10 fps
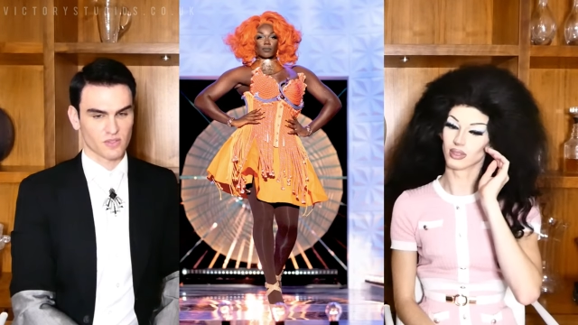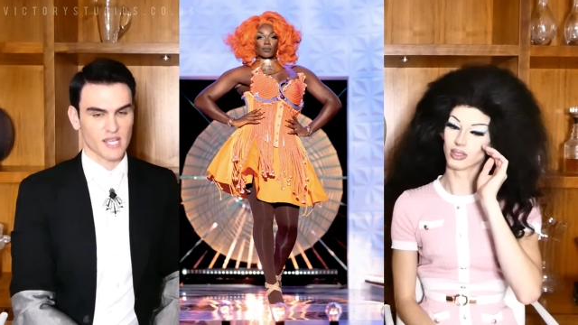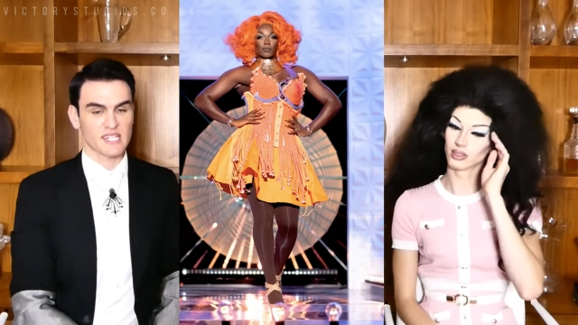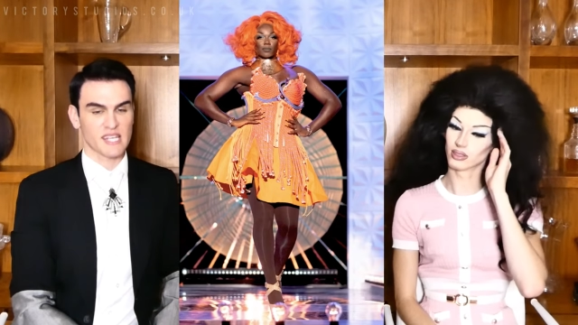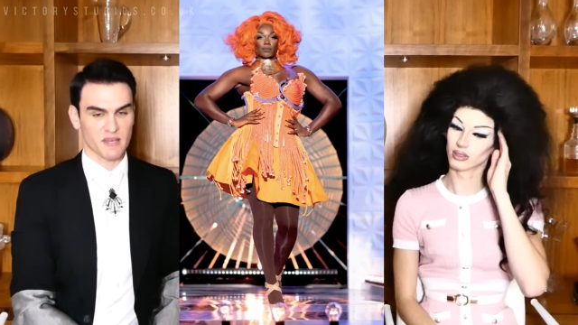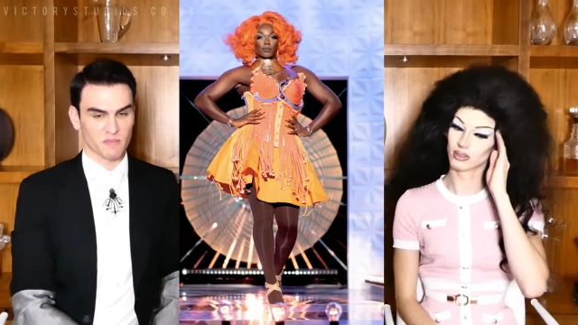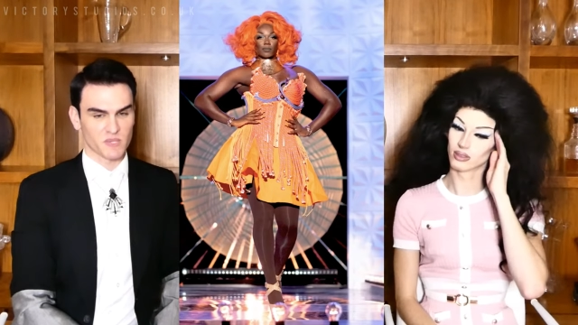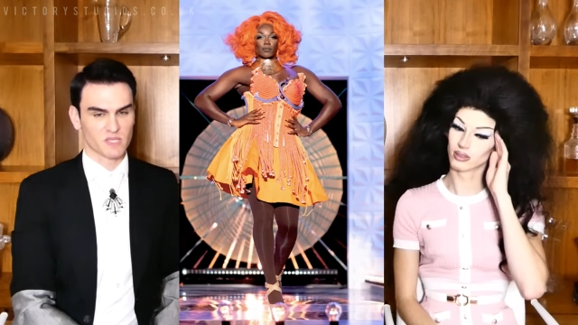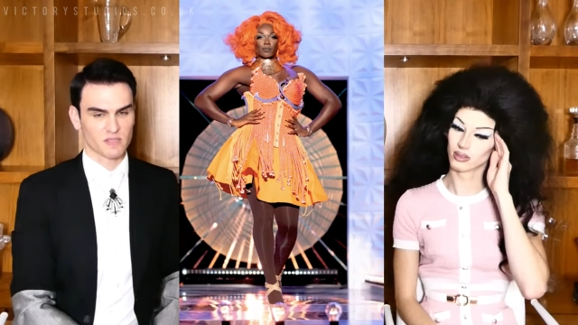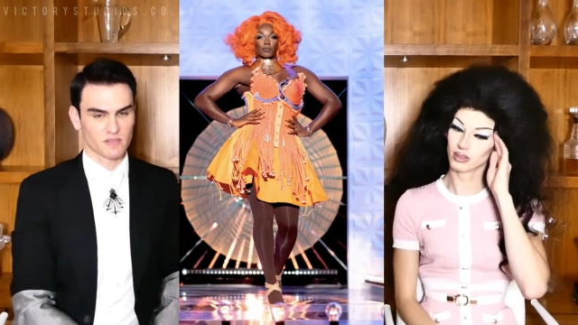Speaker 1: And
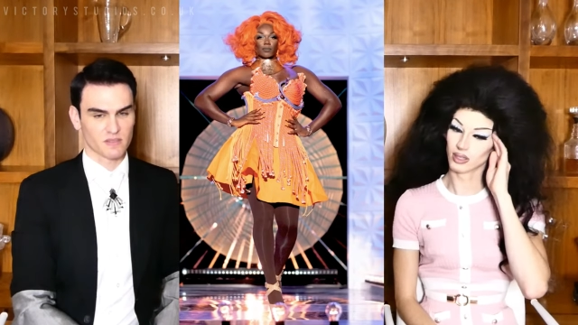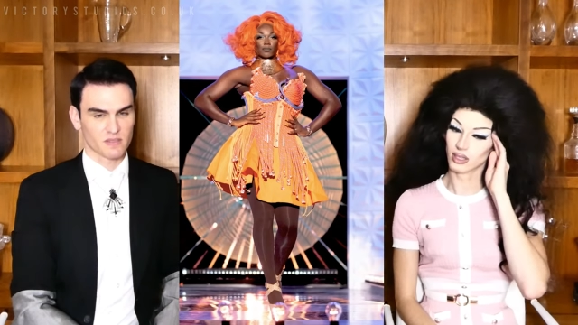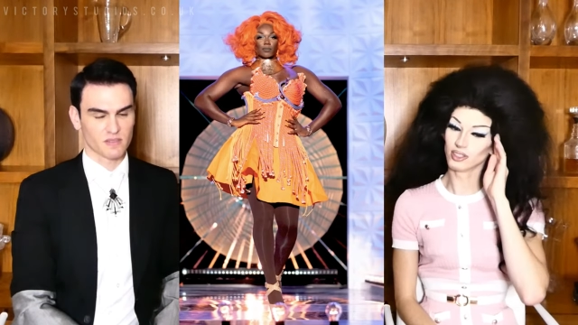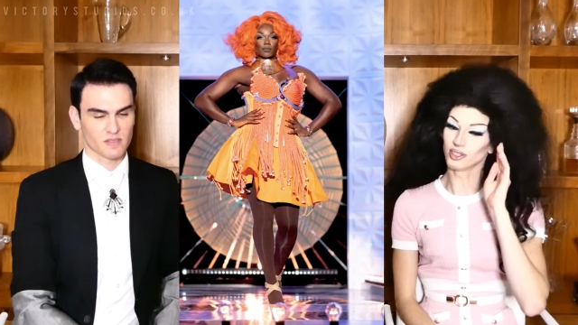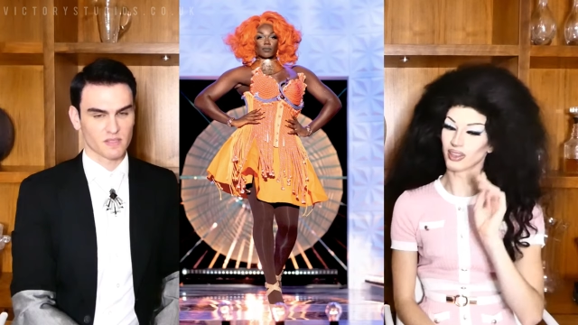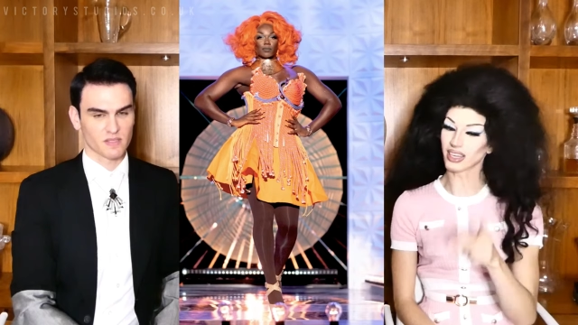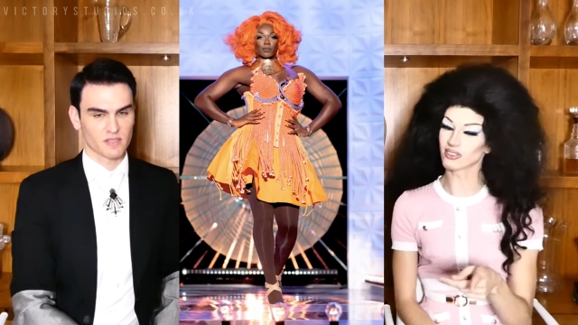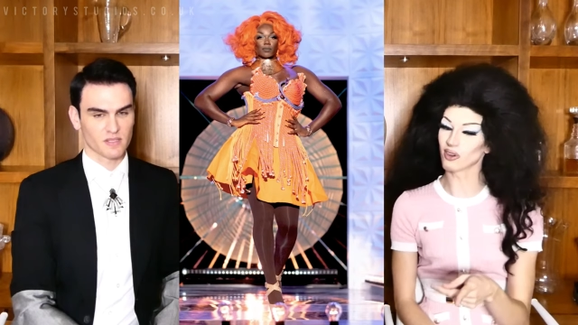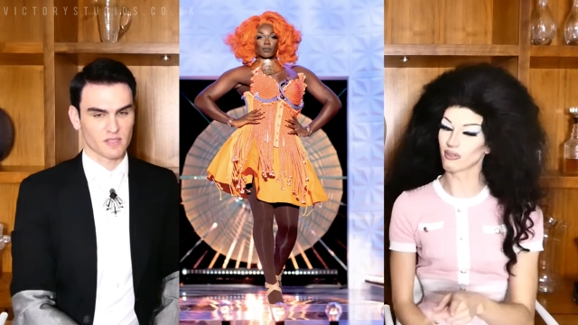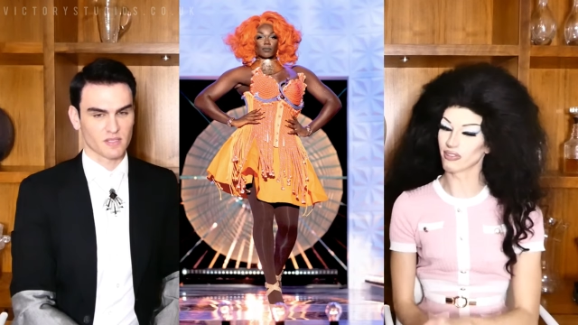hemmed. Do you think it's
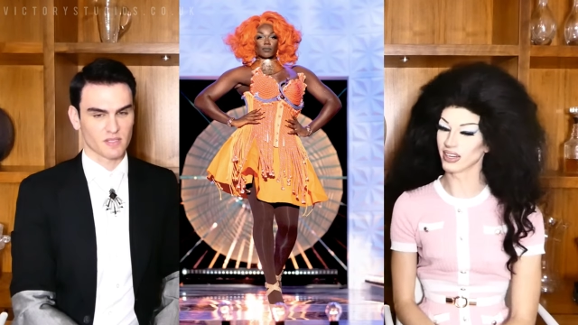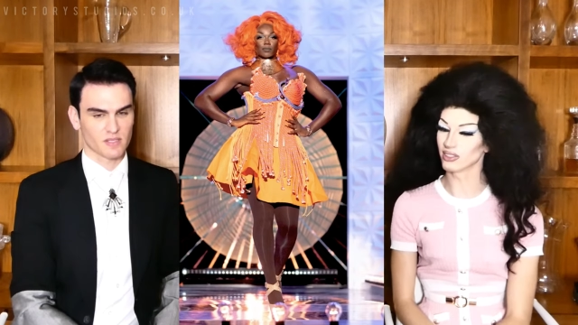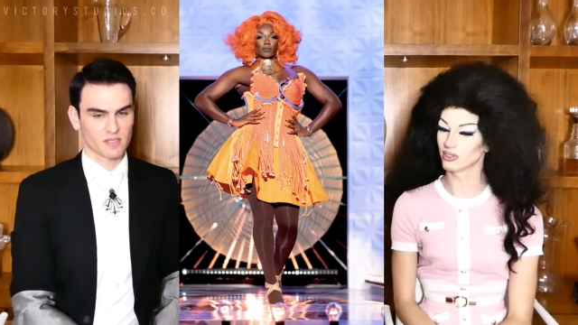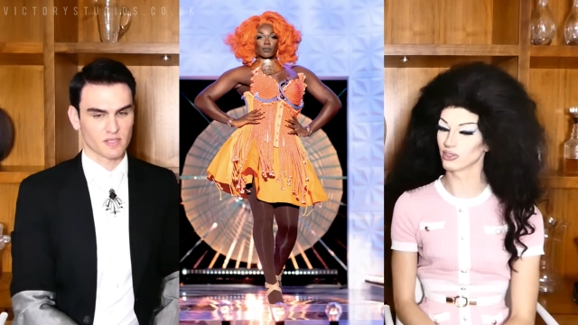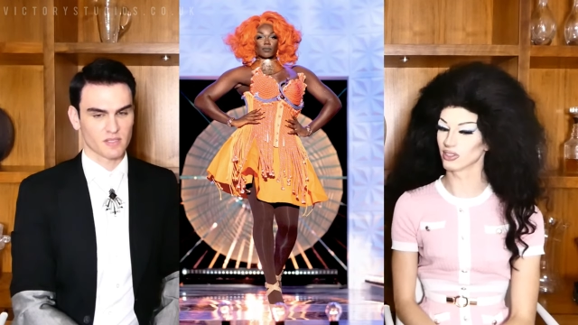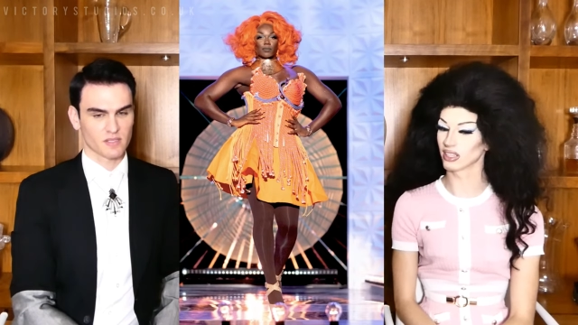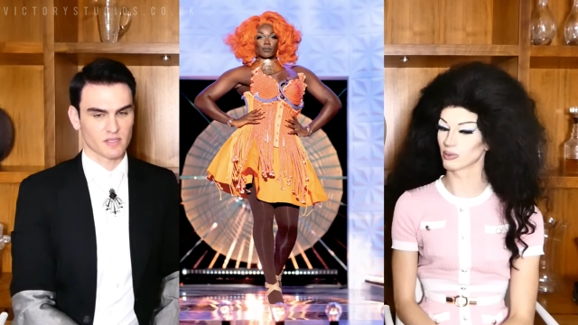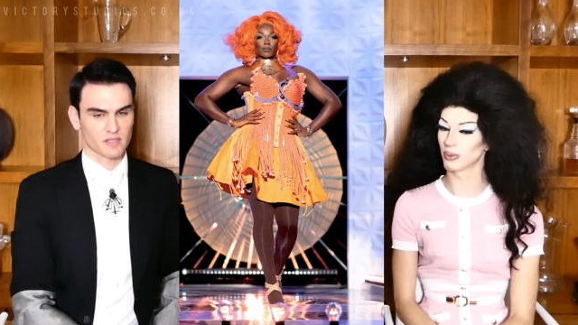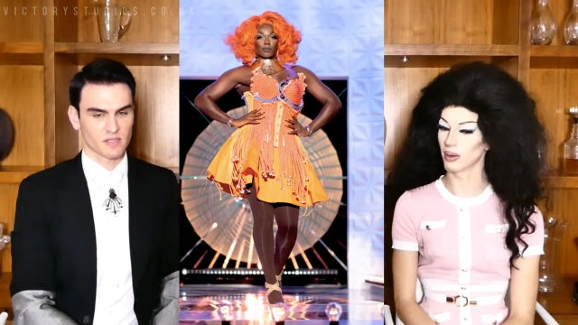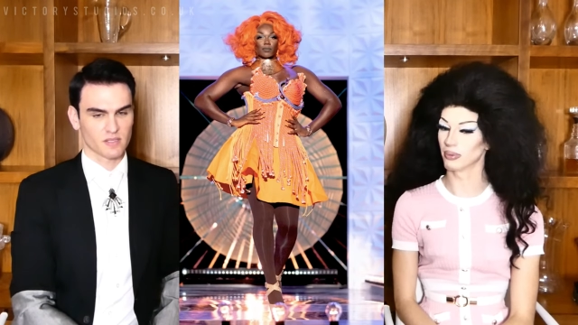not finished or do you think it's
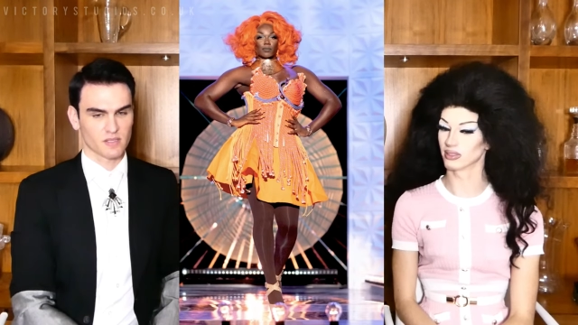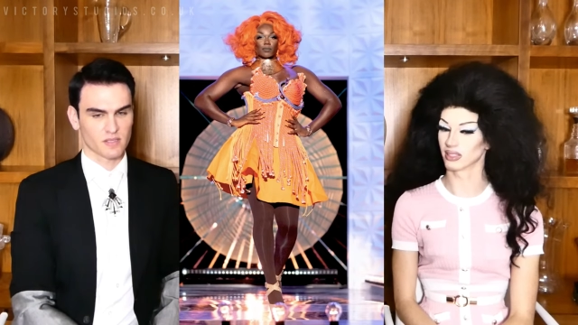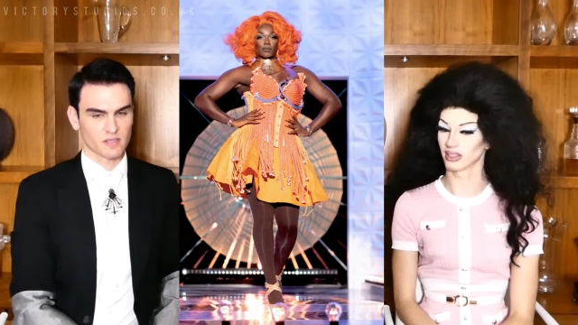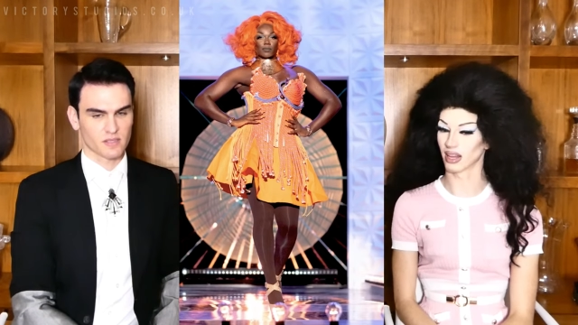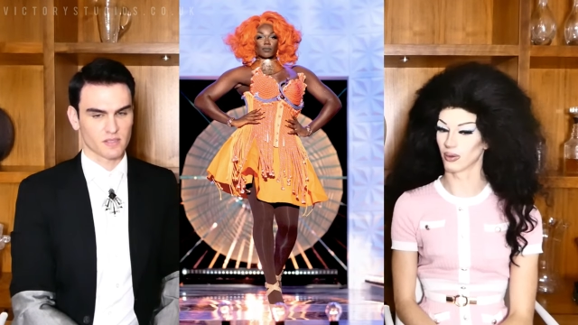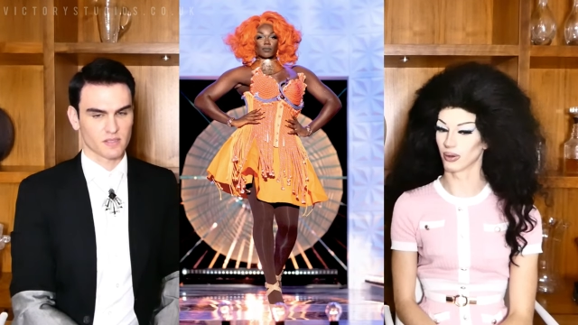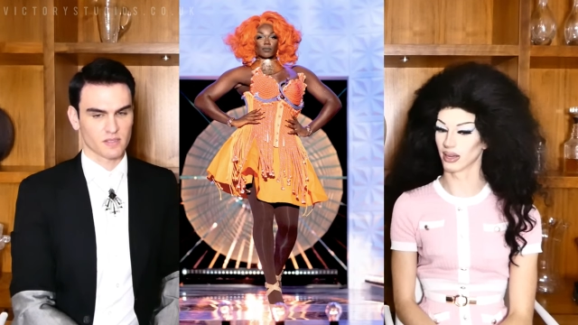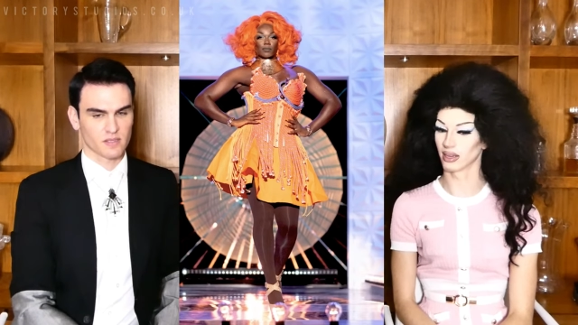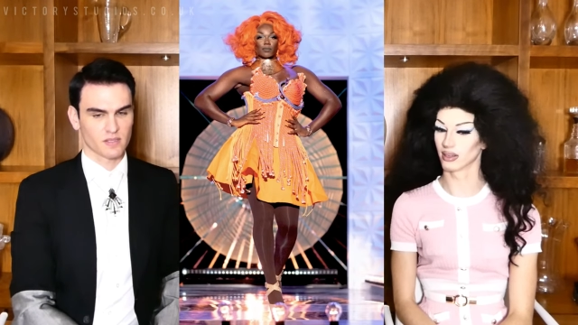purposely that way?